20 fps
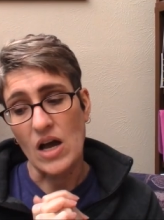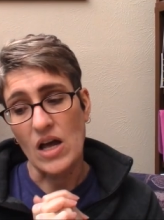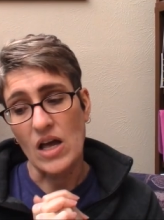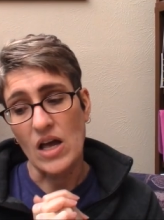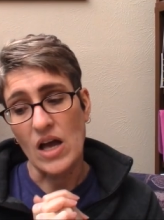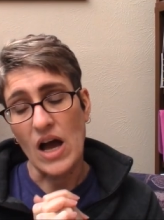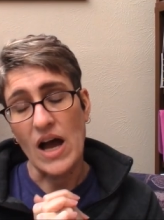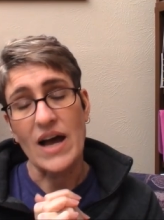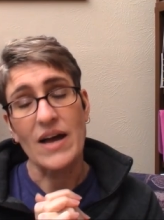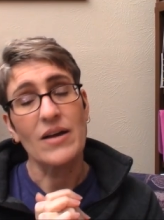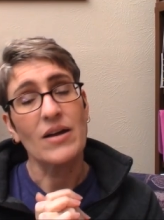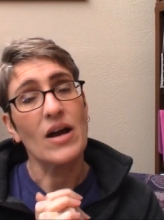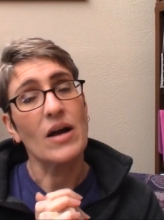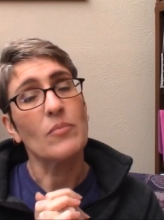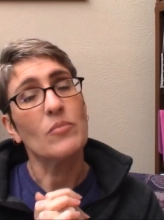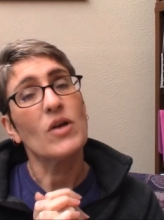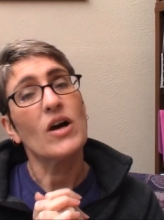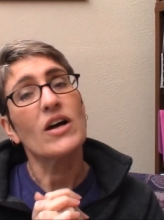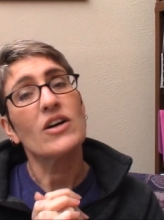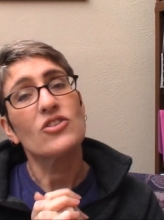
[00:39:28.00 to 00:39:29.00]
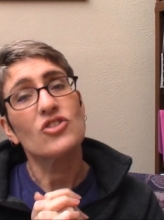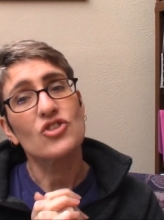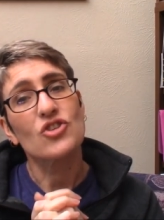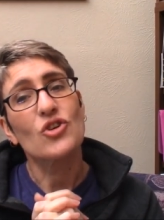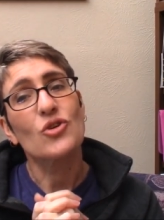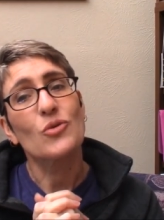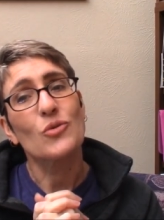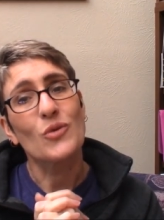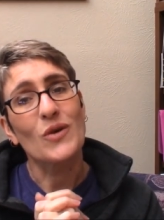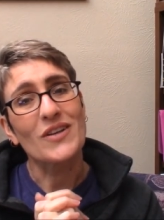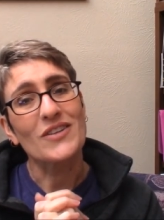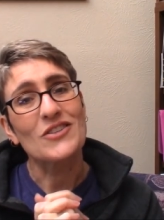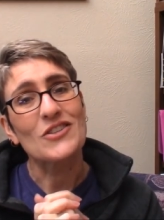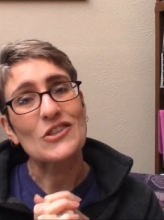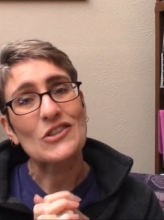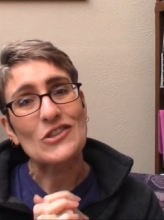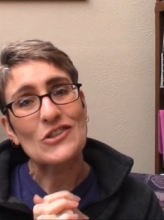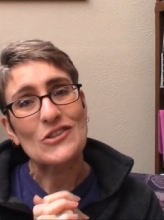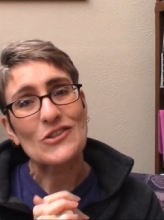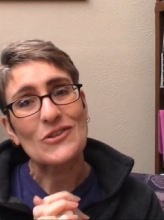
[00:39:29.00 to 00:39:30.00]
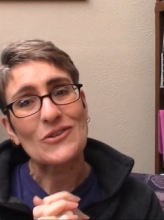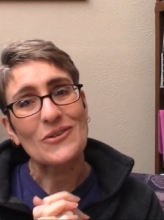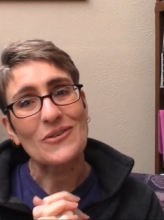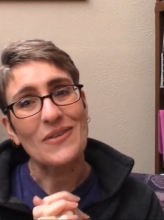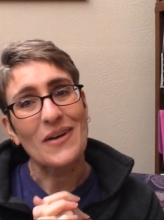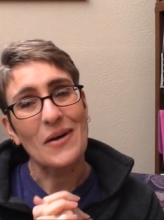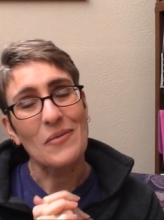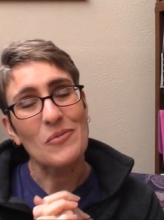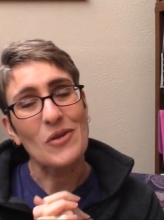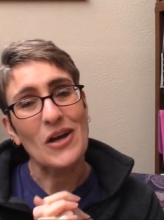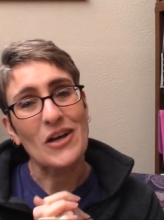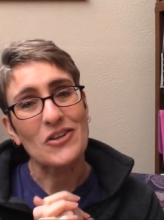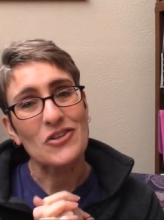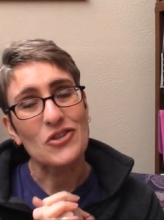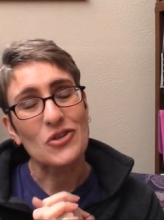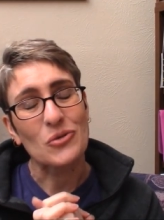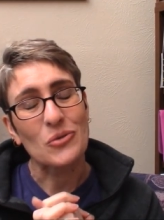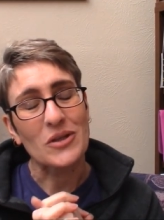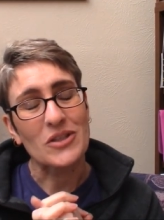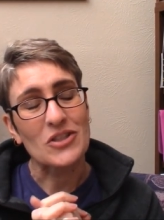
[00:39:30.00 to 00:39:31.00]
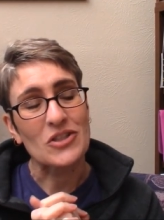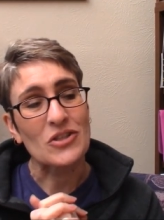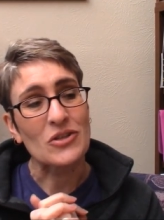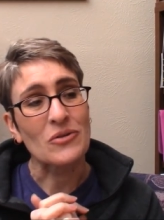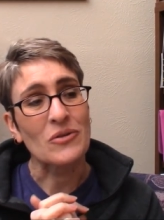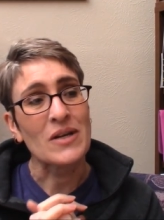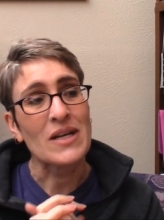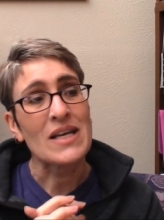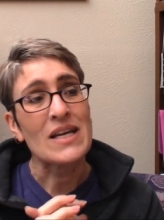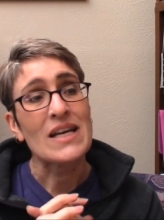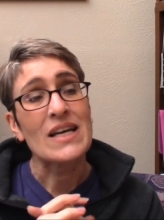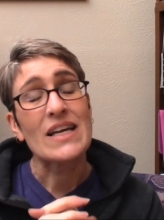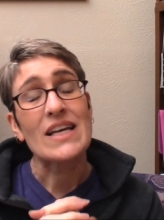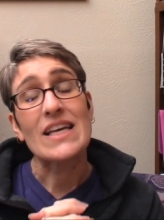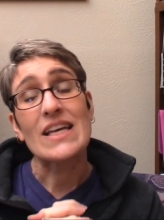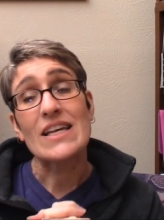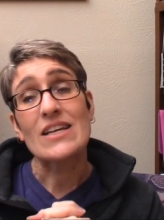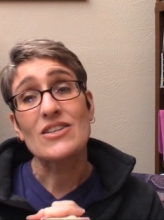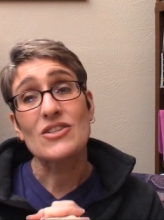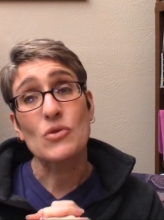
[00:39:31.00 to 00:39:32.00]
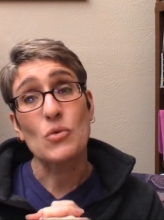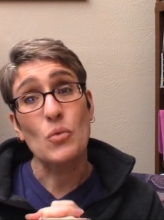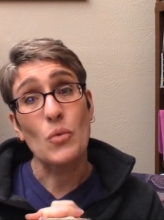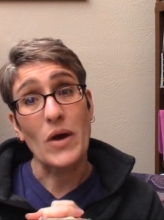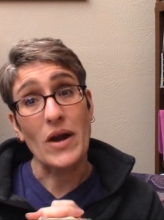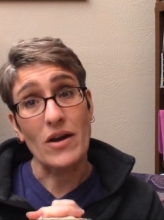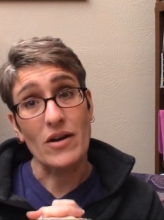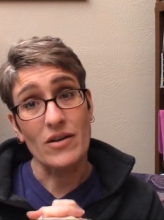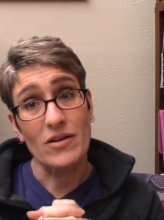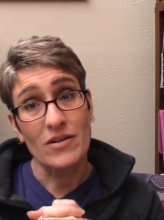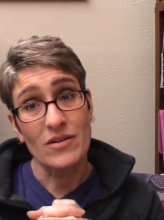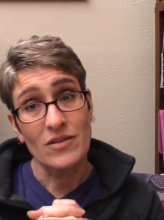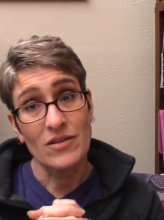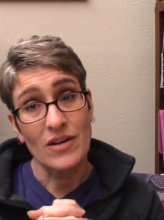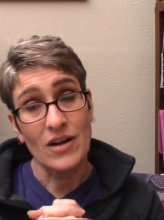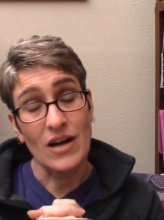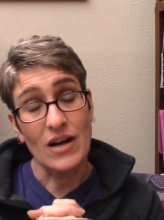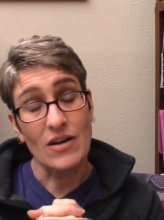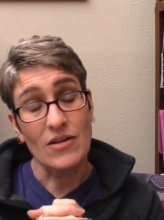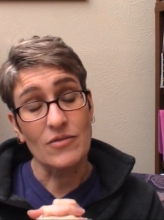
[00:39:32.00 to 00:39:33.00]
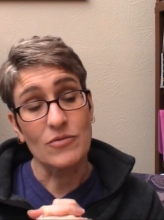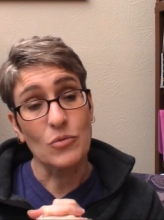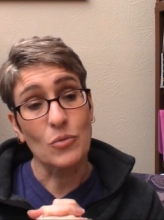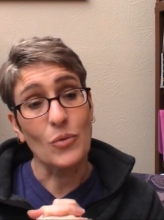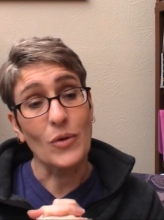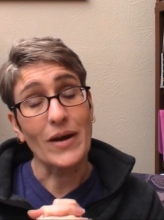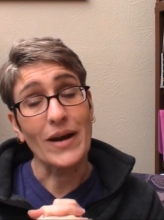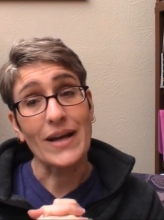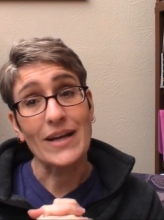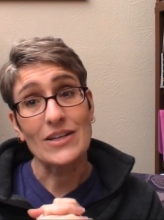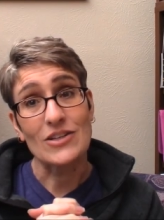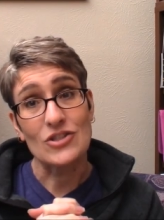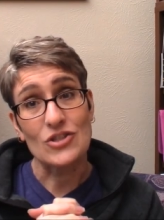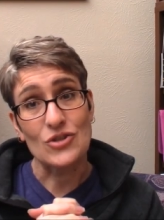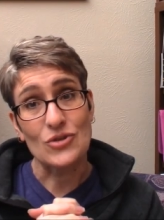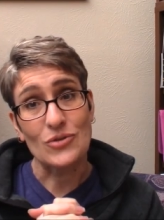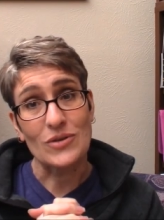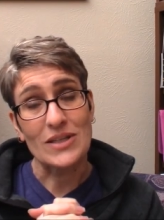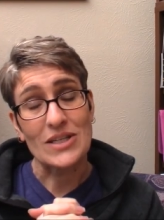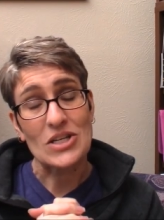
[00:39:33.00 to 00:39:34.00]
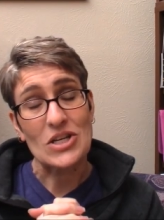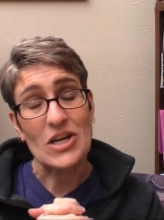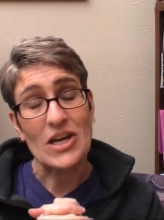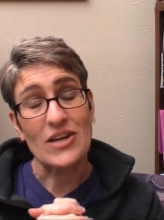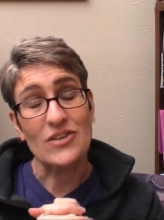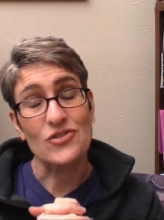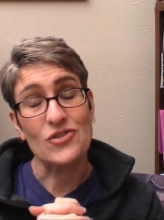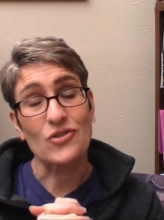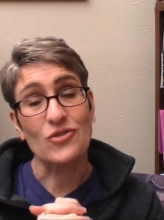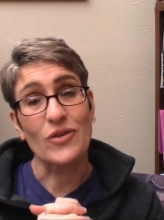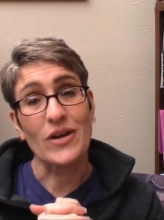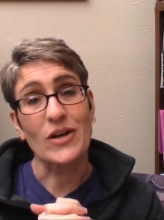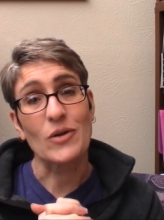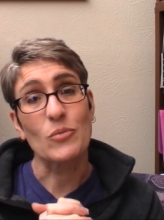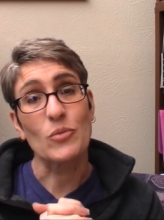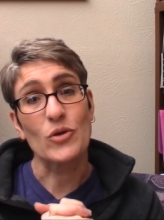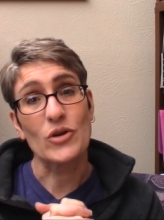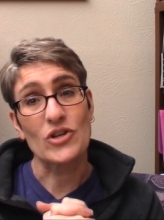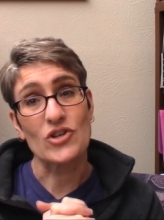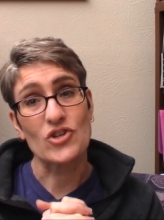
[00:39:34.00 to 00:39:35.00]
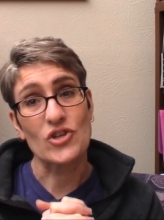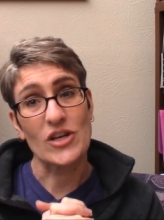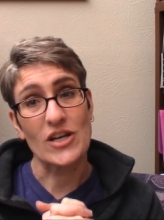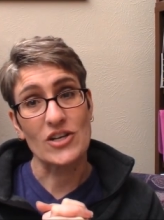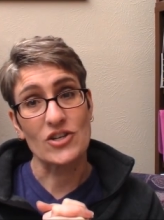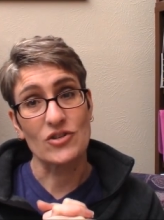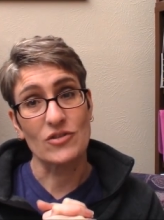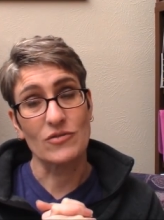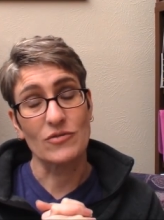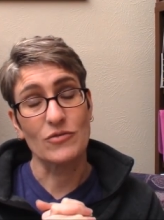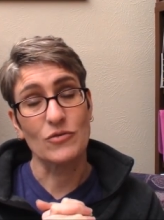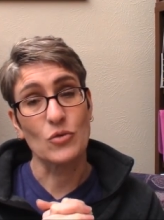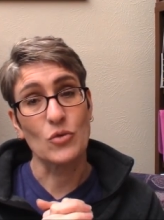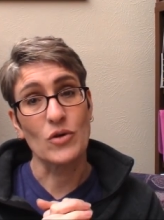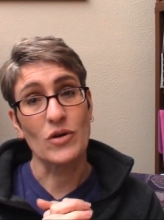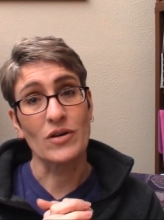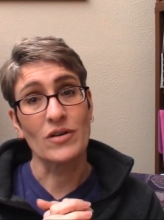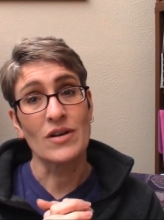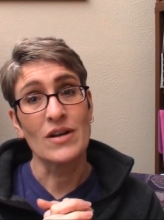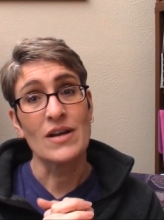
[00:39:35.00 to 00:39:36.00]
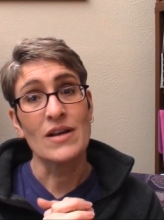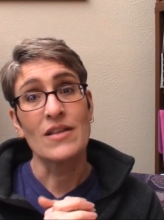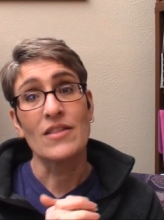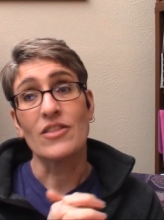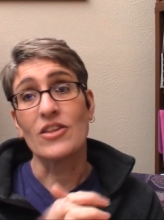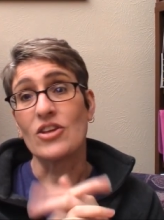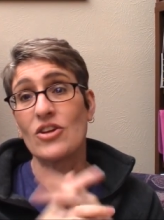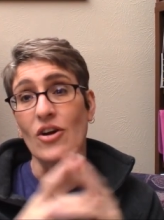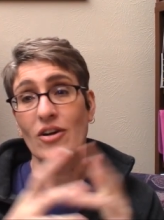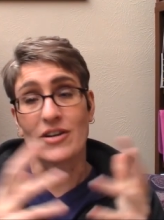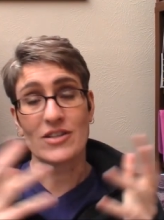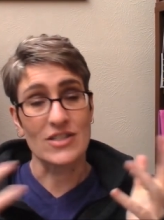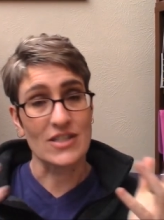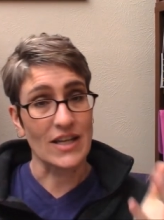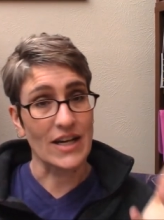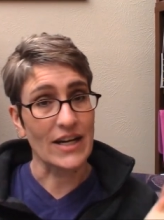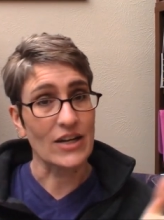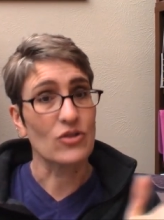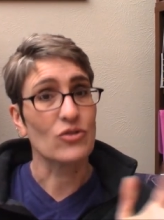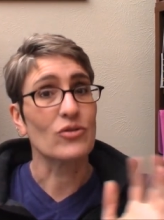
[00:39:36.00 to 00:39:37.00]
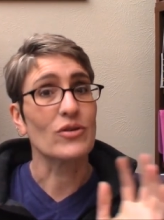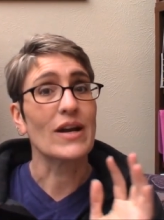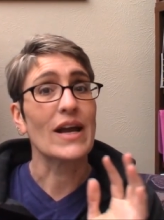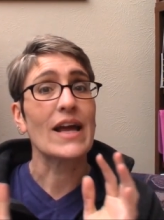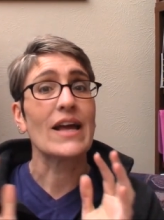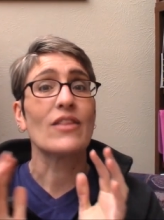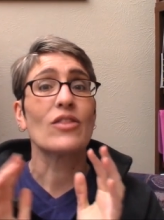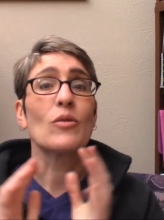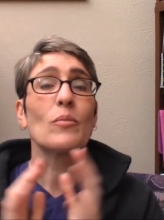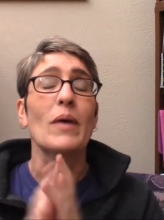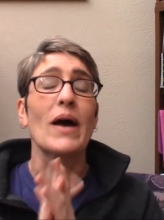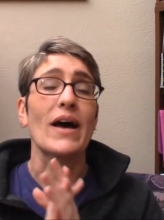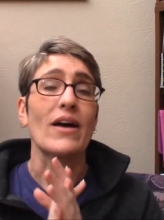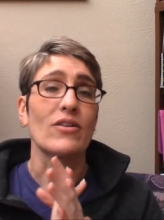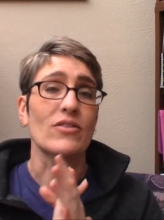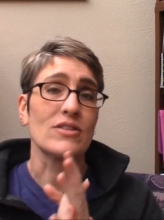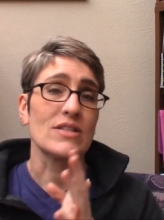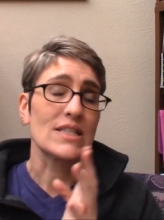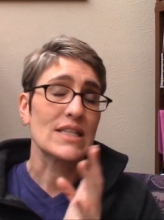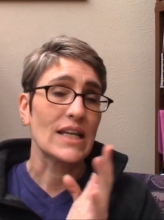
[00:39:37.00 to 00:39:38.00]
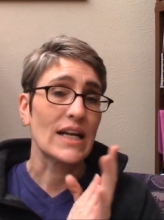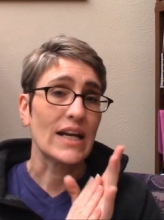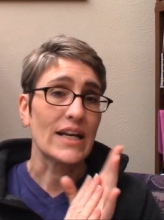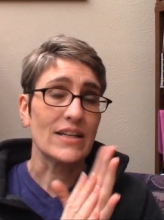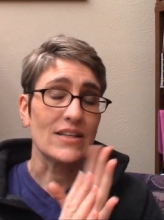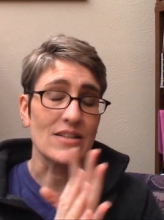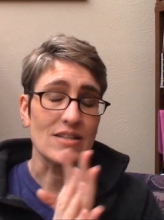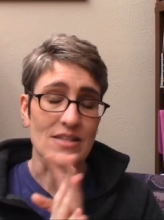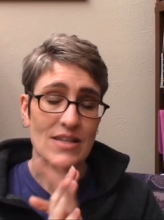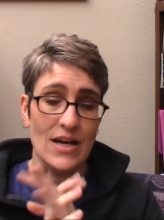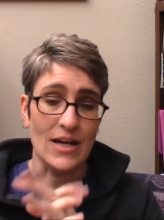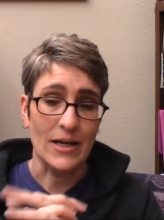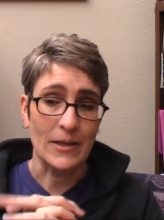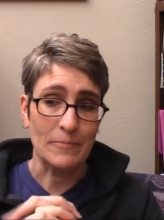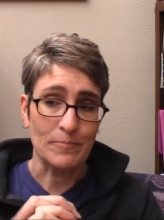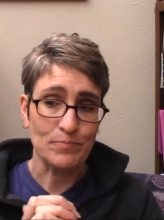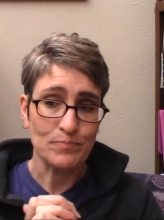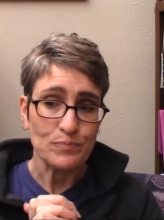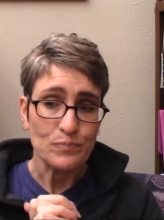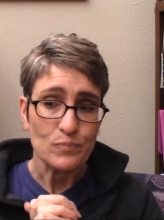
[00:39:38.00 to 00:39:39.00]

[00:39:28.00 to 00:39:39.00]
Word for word: not sure what to do. I'm not sure what to do. He is aware of what I do, and he has a great appreciation for the yarns that I create, the patterns that I design.